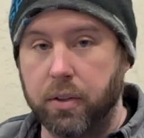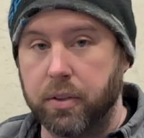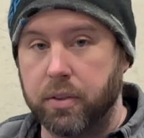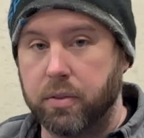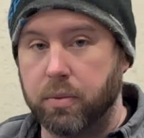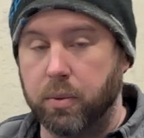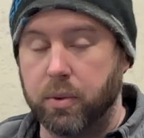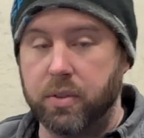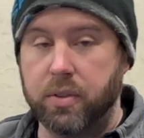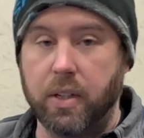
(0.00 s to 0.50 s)

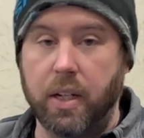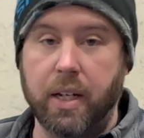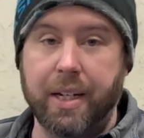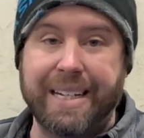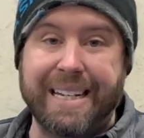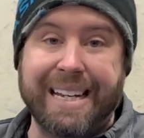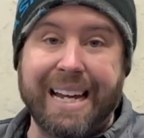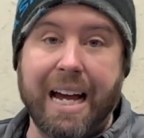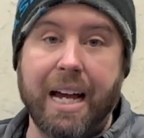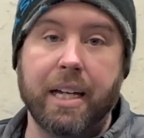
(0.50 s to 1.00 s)
We'll say
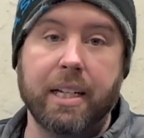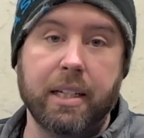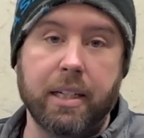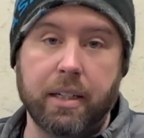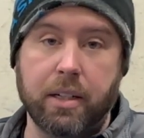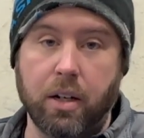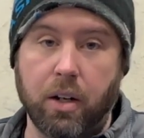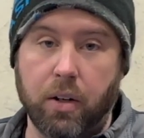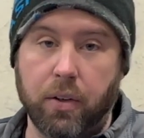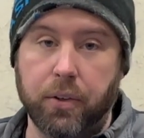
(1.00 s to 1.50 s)

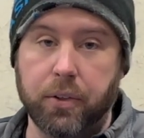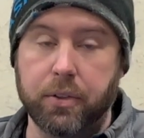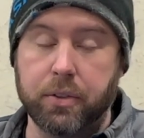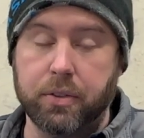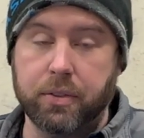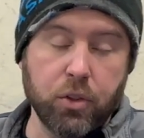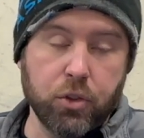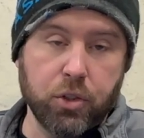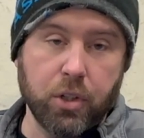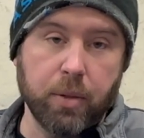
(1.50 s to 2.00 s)
$90
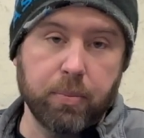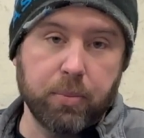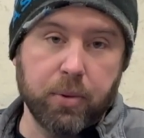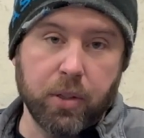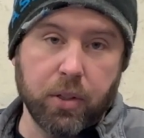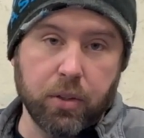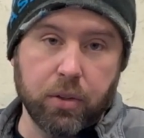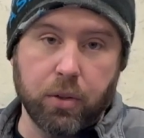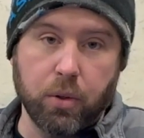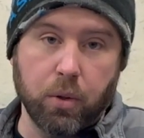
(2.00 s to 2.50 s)
shipped to
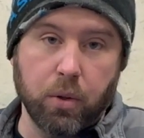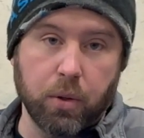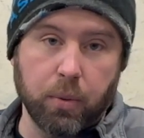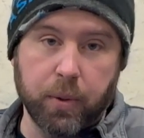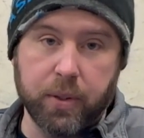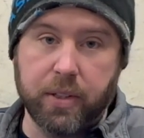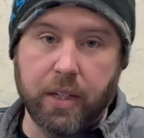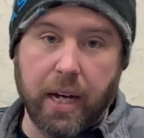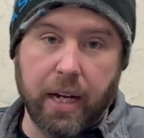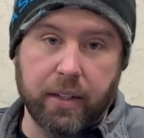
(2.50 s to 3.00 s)
your door
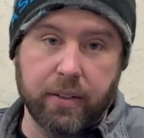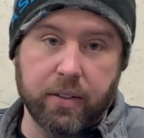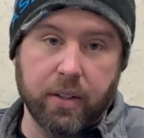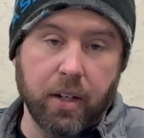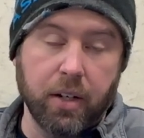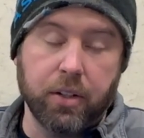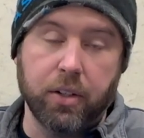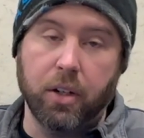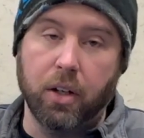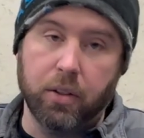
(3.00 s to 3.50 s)
with tax.
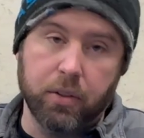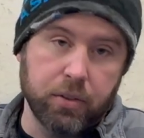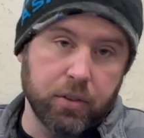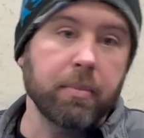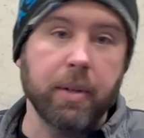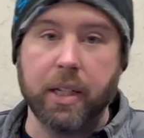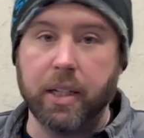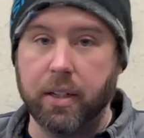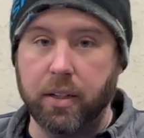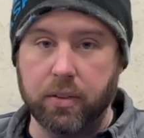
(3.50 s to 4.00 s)
$100.
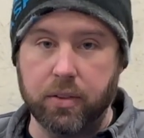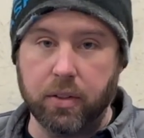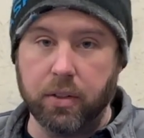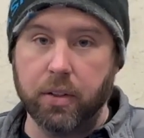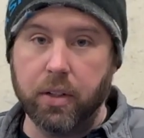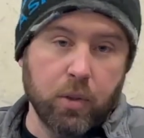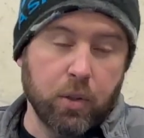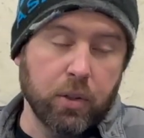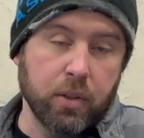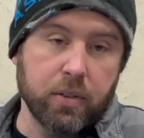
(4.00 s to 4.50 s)
Make it easier.
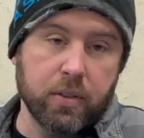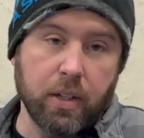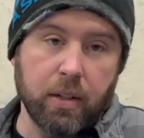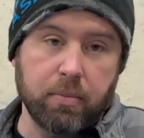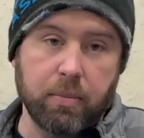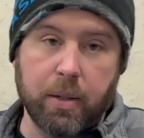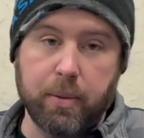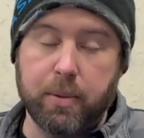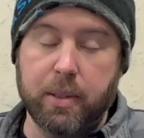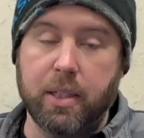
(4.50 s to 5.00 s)
You're going to save
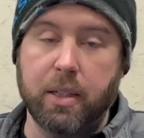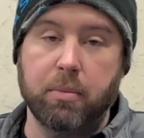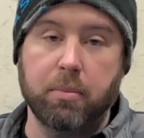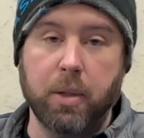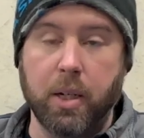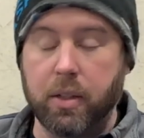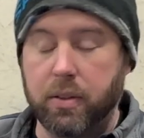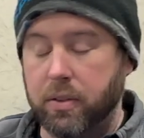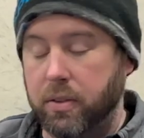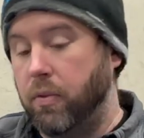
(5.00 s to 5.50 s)
maybe $10.
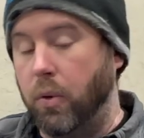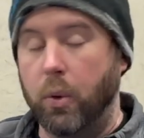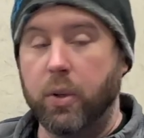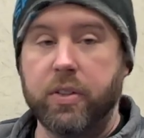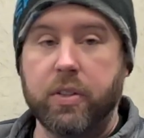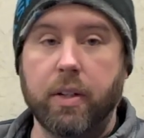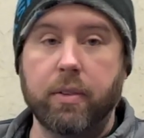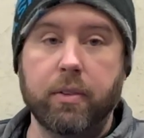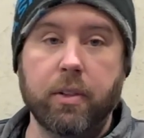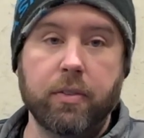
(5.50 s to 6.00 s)

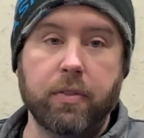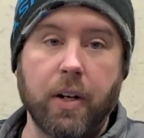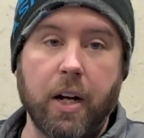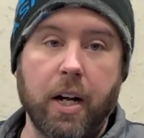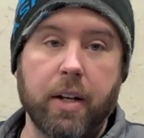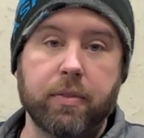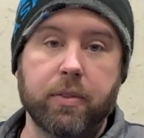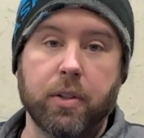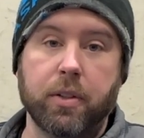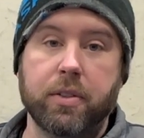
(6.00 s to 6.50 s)

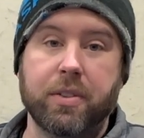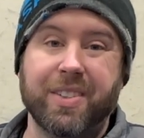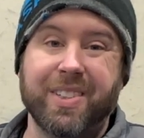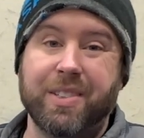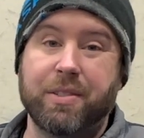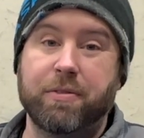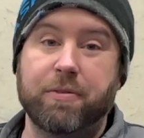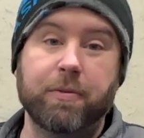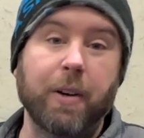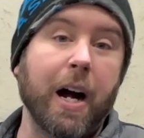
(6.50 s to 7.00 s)
$475 turns
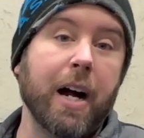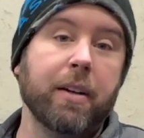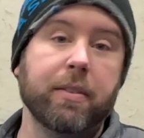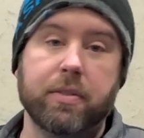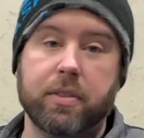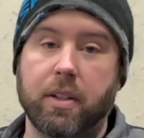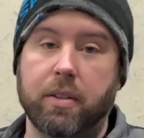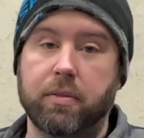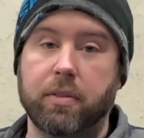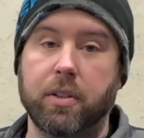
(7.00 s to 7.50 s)
into
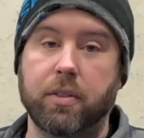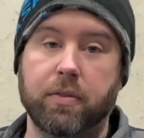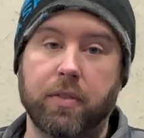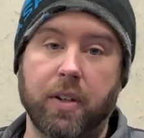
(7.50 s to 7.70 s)
$575.